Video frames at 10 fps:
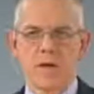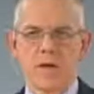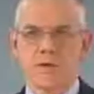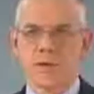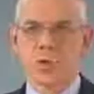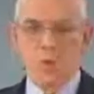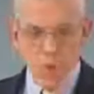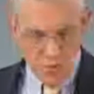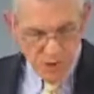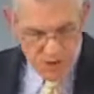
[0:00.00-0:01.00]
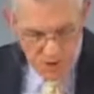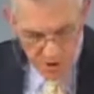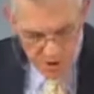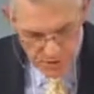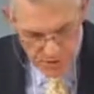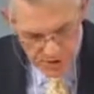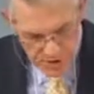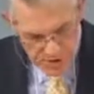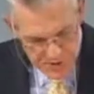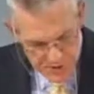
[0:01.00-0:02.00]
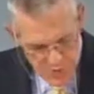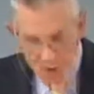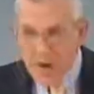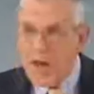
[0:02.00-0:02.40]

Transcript: There's no rejoinder in Genesis 1